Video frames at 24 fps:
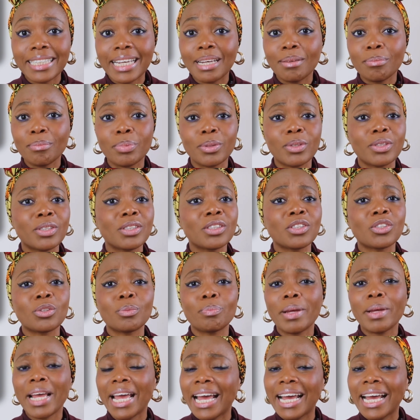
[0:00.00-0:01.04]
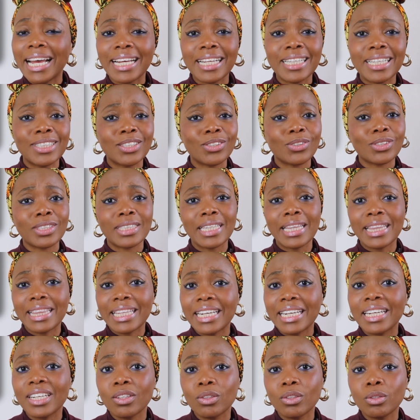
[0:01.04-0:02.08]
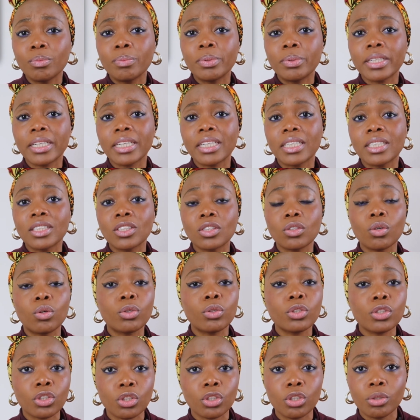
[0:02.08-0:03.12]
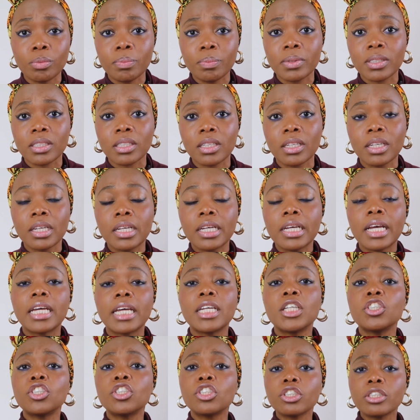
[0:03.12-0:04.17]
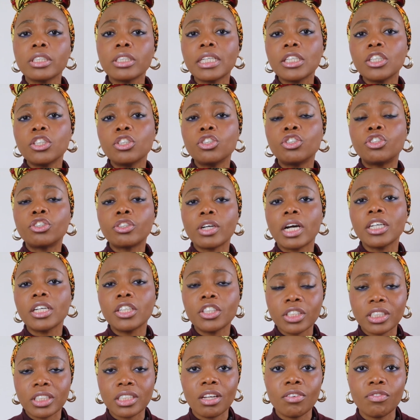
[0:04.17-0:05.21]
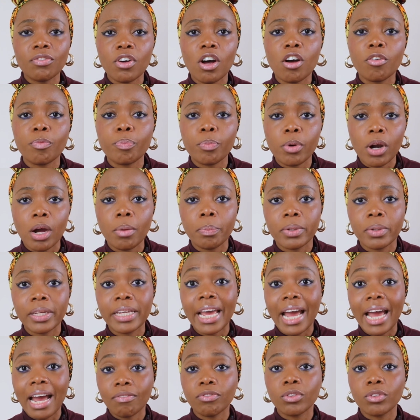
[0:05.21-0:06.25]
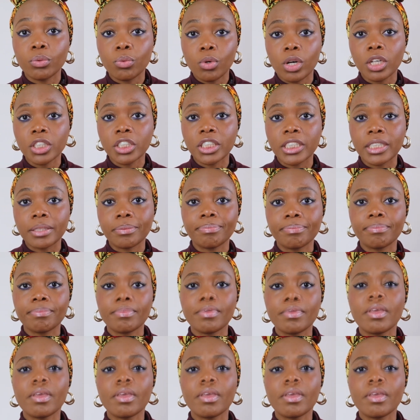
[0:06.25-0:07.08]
tampons or pads or synthetic lubricants or soaps, and ensure that you dry yourself off properly after washing.